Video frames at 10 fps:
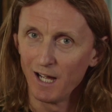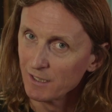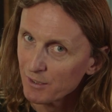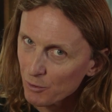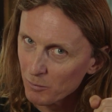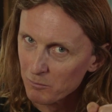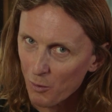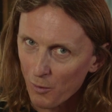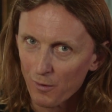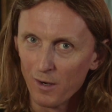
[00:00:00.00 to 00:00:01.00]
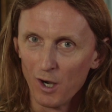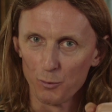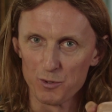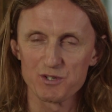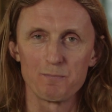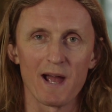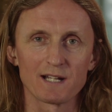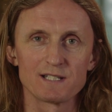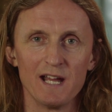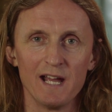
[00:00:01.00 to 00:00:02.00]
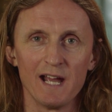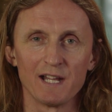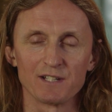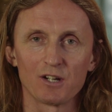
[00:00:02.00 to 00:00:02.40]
a little more respect and